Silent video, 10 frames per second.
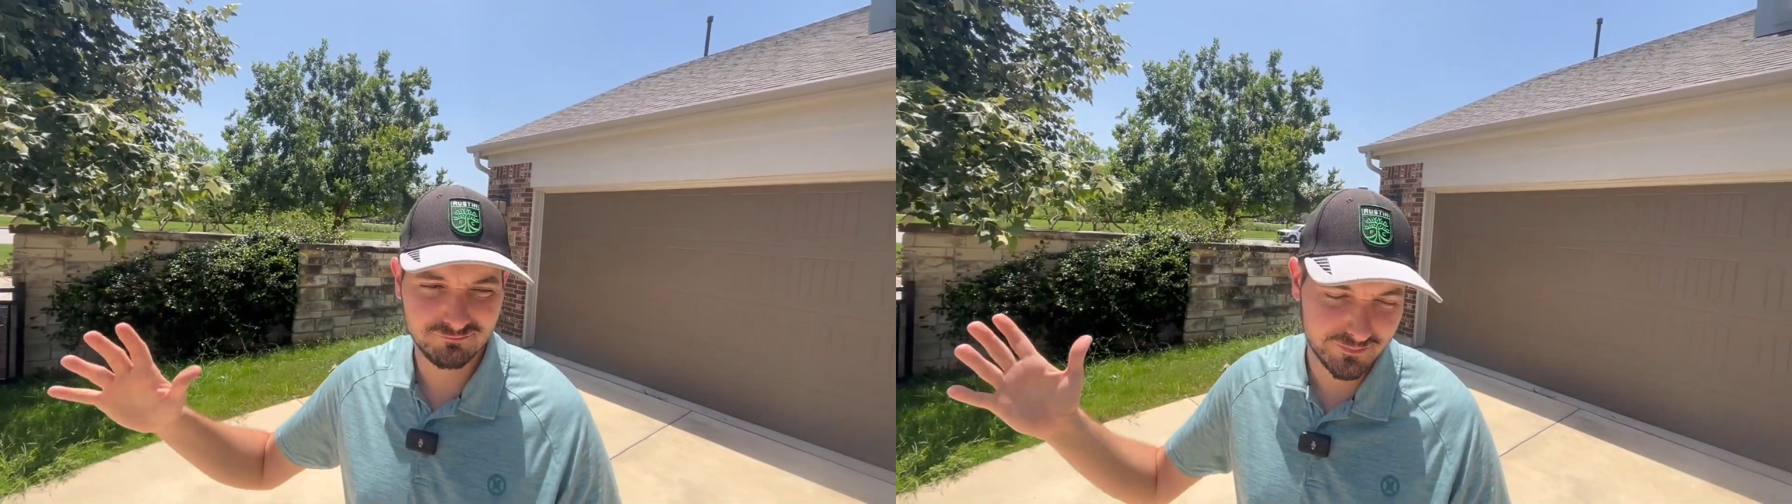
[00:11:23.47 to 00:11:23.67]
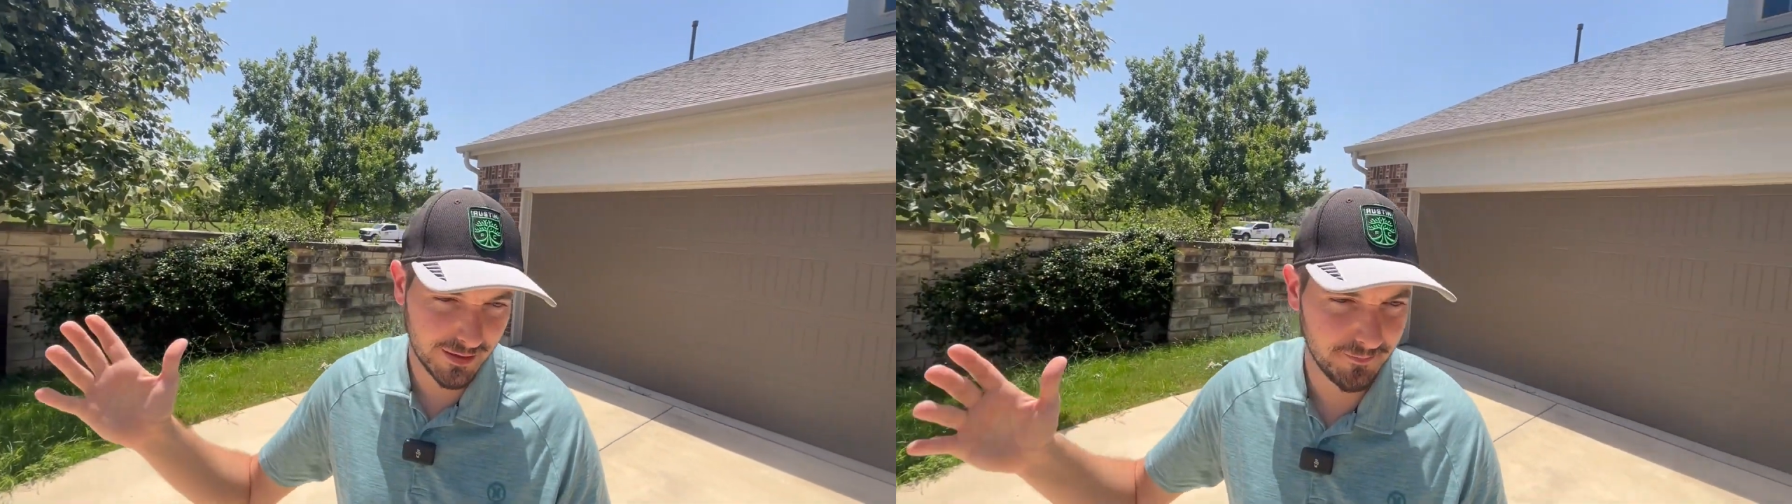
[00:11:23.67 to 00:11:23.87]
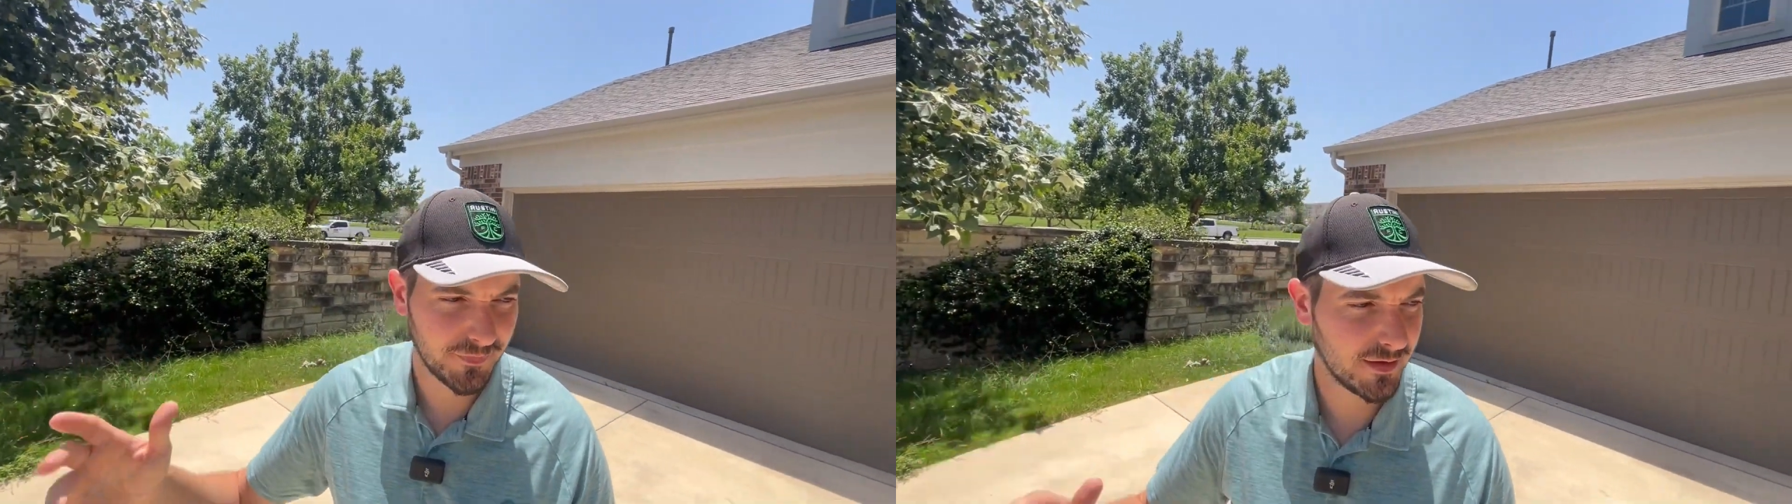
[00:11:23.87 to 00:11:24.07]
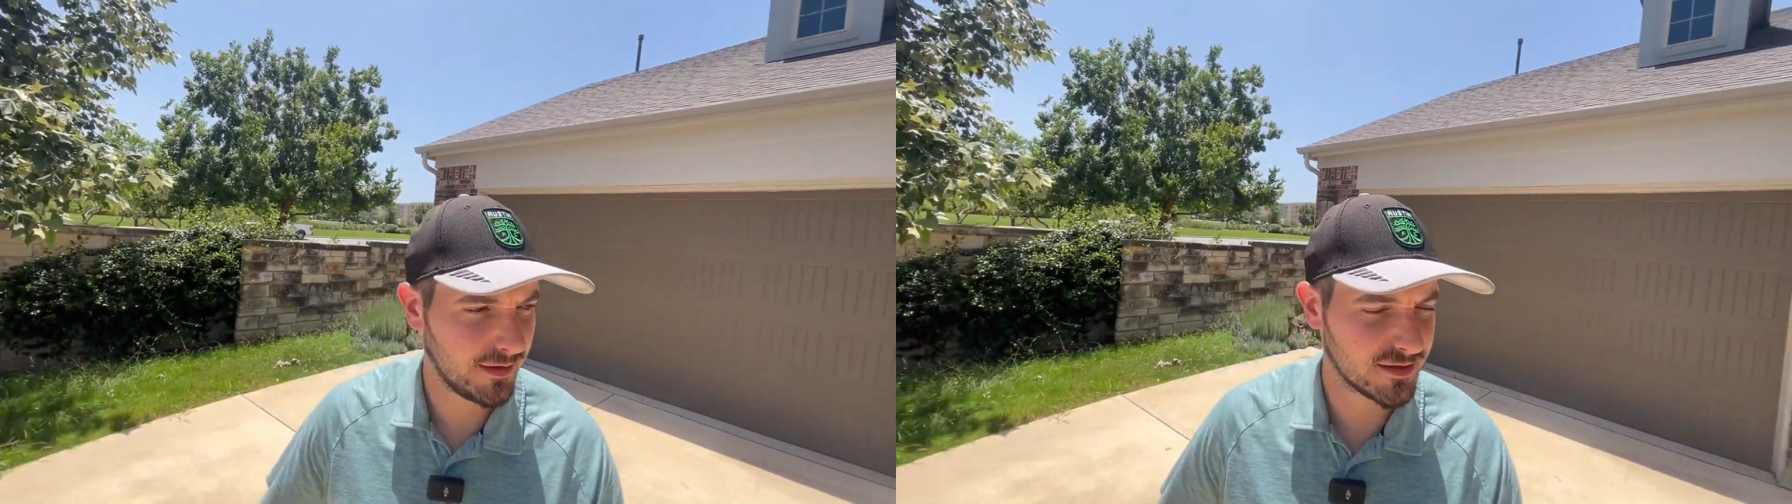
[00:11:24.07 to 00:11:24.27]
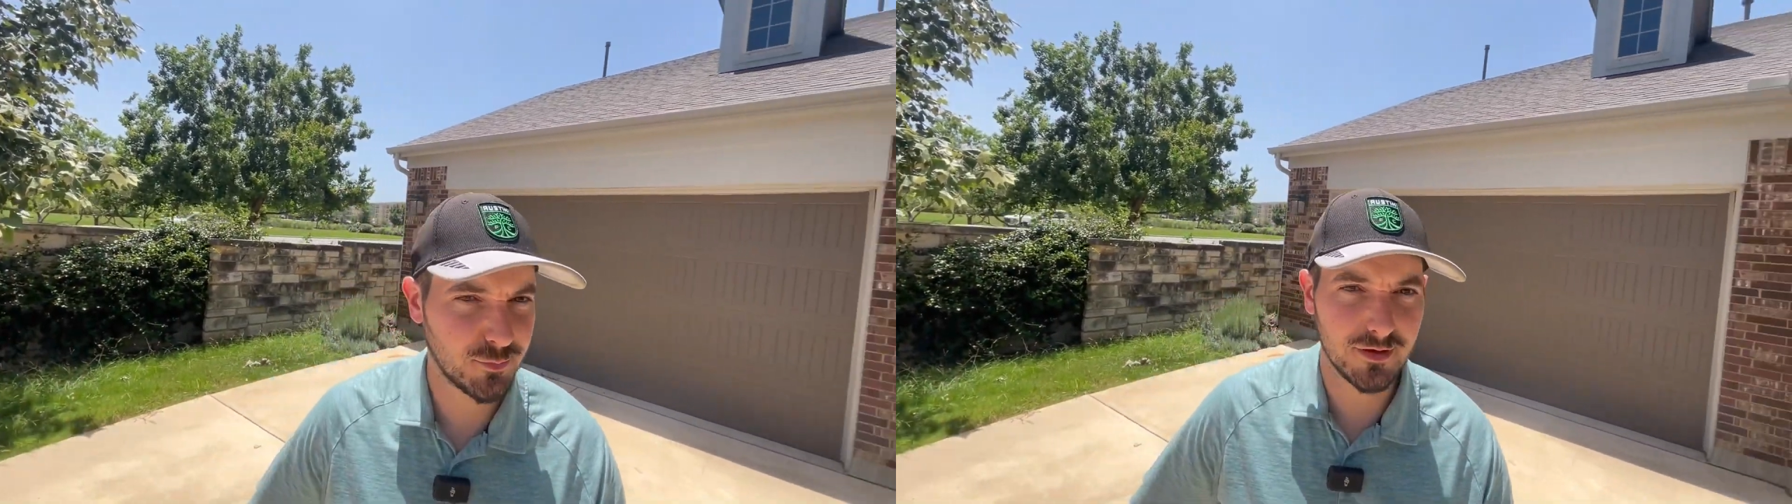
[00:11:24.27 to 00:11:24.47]
but
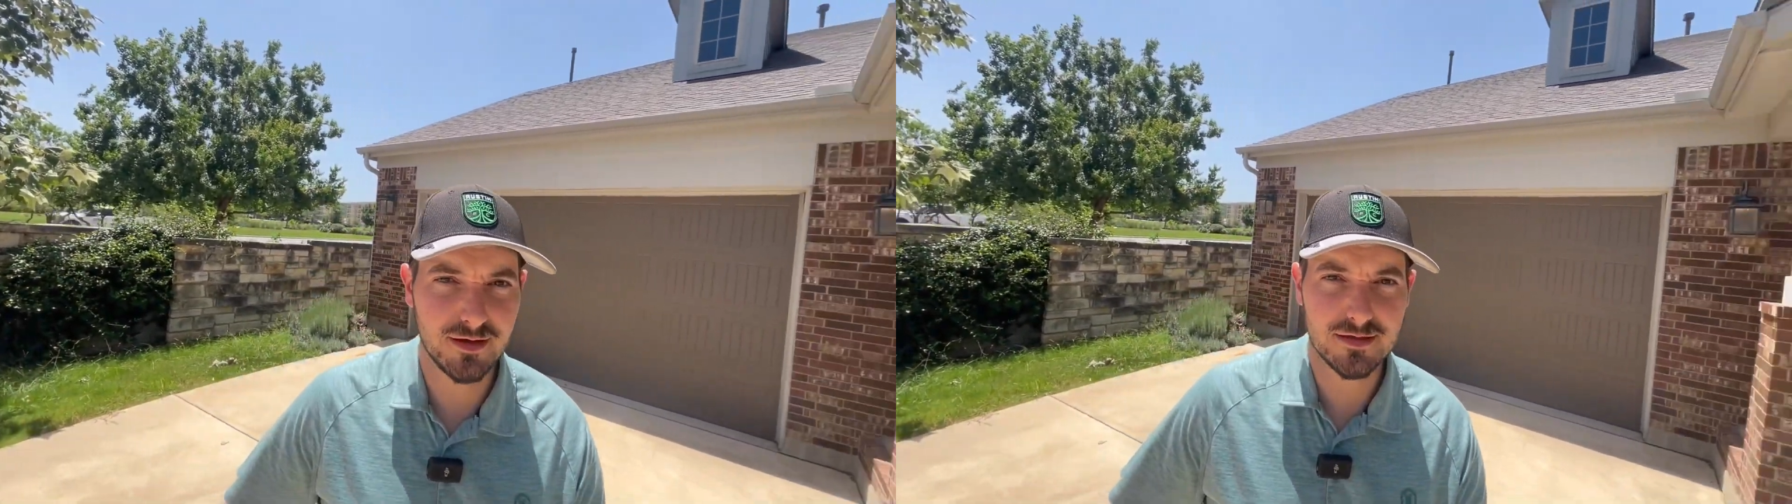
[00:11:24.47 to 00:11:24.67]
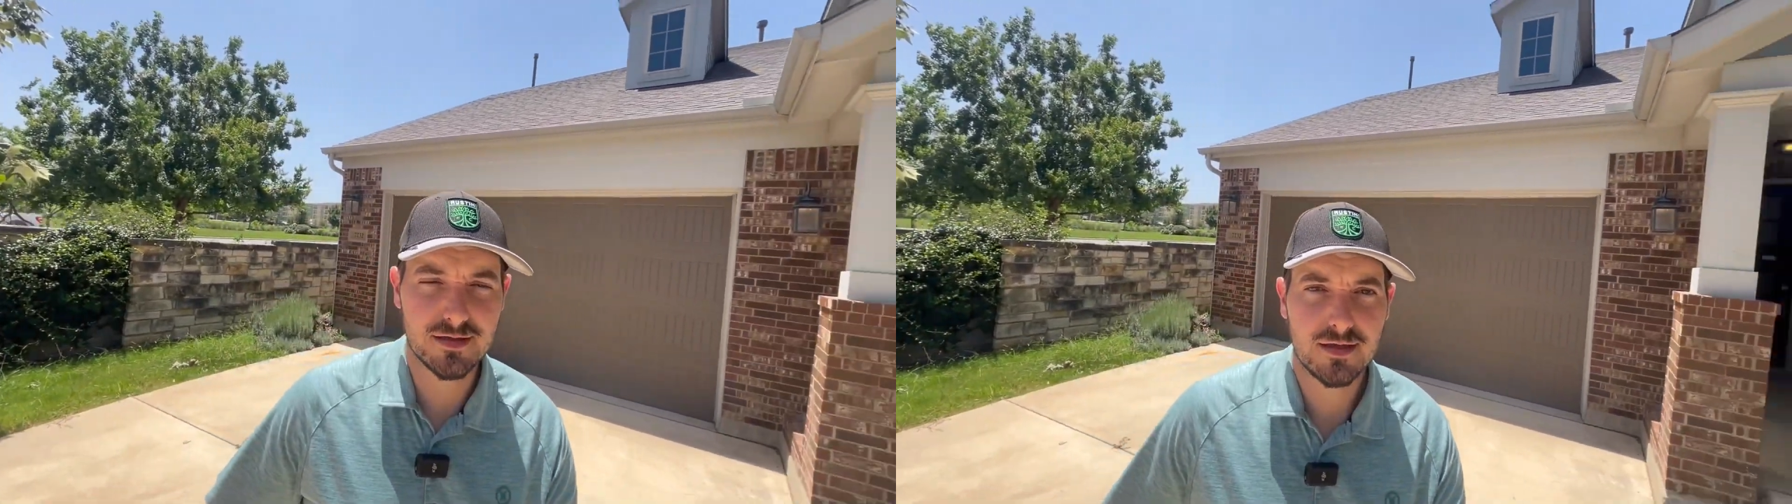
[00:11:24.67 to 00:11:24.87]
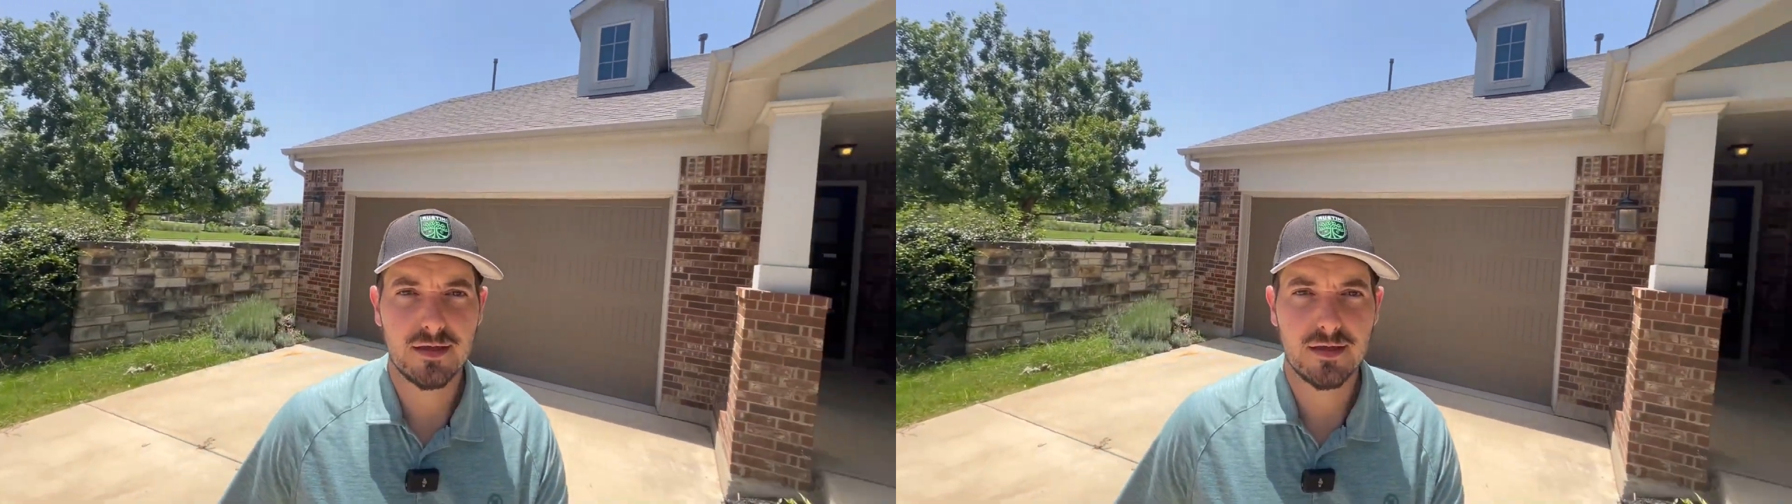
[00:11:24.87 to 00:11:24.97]
it is what it is.